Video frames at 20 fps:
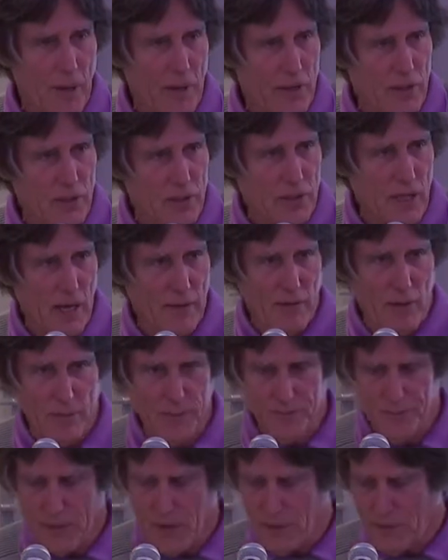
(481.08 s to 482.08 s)
Page 7.
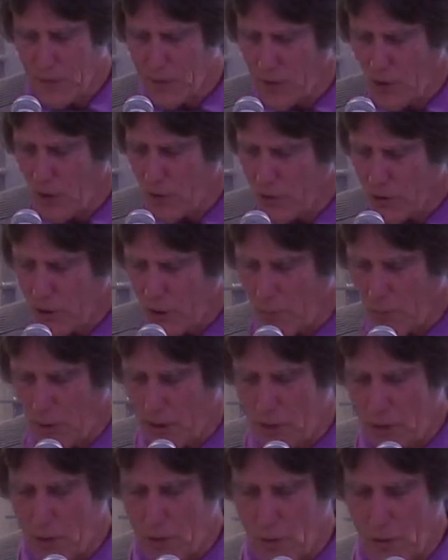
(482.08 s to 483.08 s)
If you know
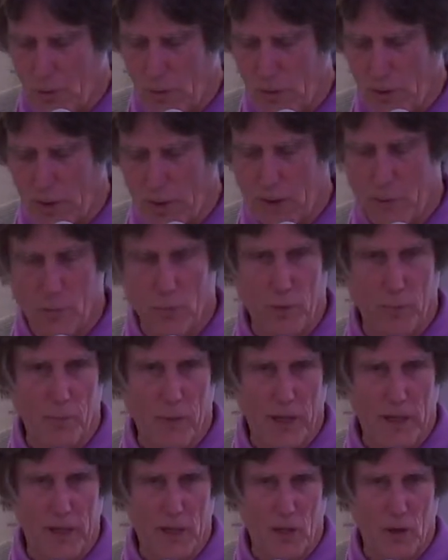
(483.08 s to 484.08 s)
someone who would
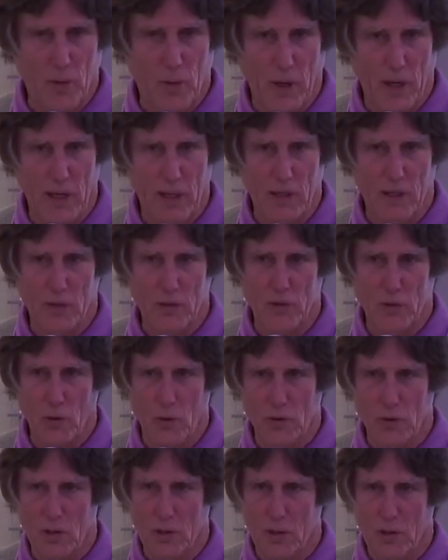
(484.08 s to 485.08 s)
make a great
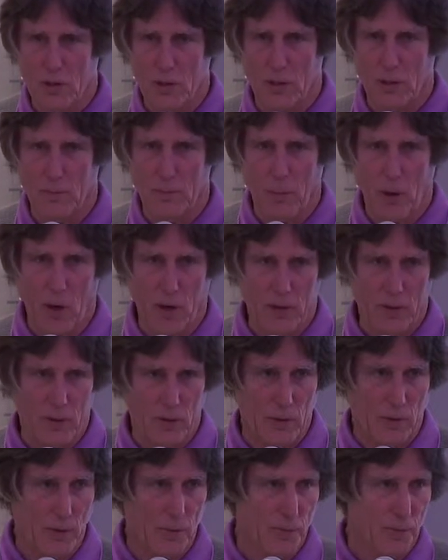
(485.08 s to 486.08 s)
associate
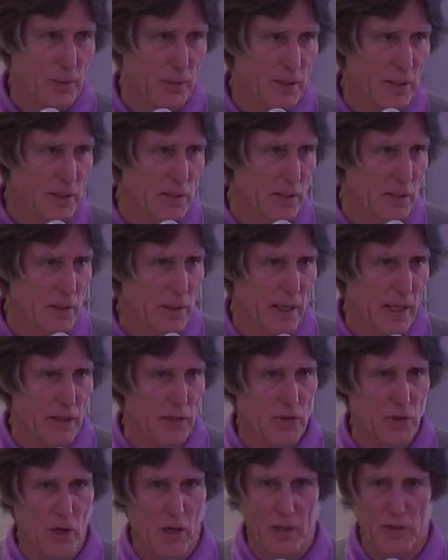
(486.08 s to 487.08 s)
partner. Please
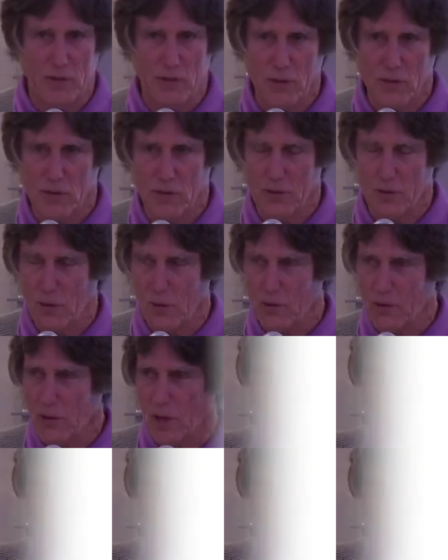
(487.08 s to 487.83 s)
let John Sissel know.